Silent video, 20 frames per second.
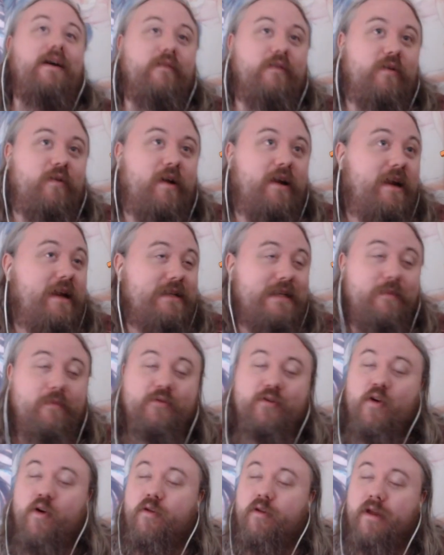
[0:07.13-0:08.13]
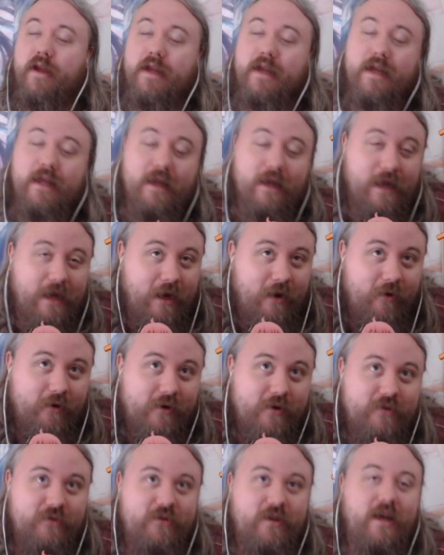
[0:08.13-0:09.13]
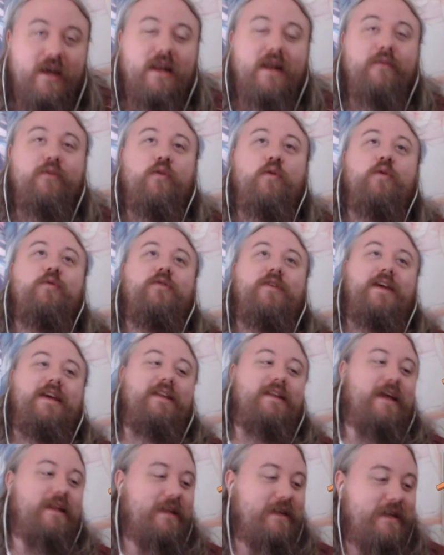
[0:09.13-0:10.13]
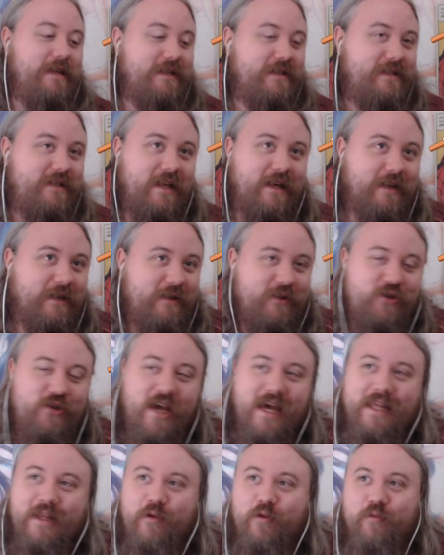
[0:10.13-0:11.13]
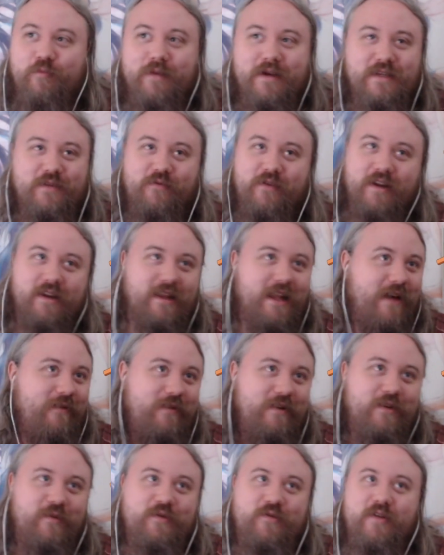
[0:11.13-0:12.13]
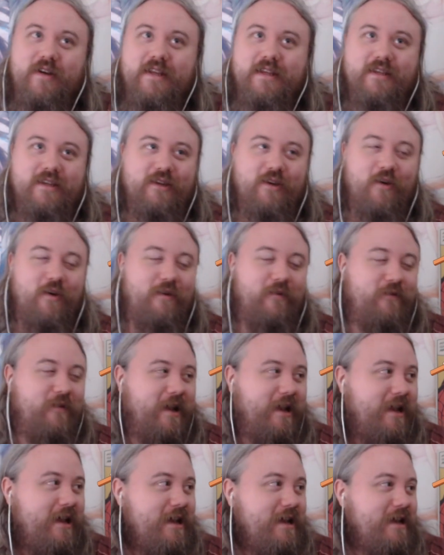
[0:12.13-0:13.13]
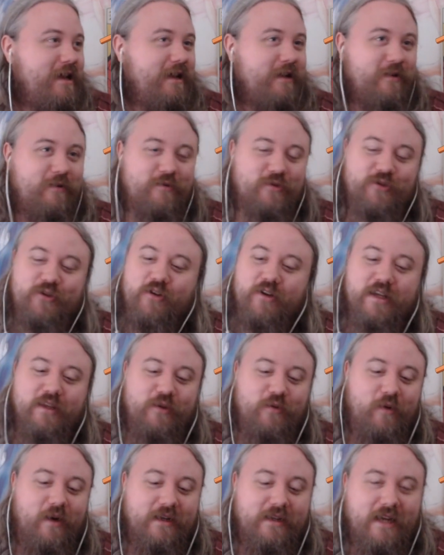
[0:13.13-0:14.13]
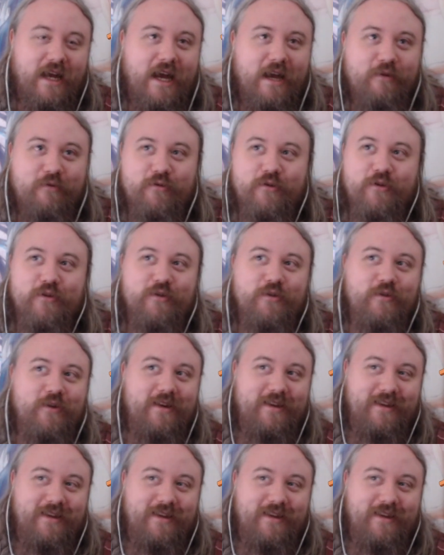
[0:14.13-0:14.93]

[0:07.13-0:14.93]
it right, last episode, hilarious, I love the whole thing that he's like childhood best friend, love interest right, his girlfriend goes turned into a Guy Gyaru,